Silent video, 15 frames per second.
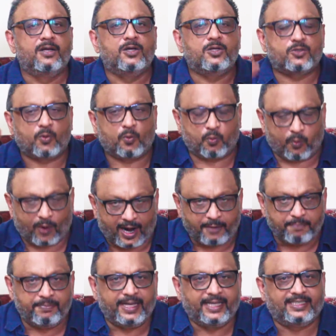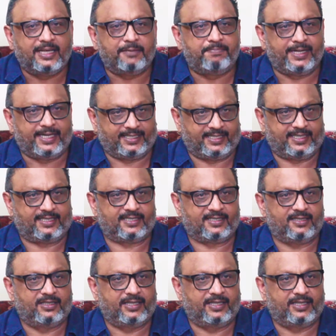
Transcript: So what BJP did,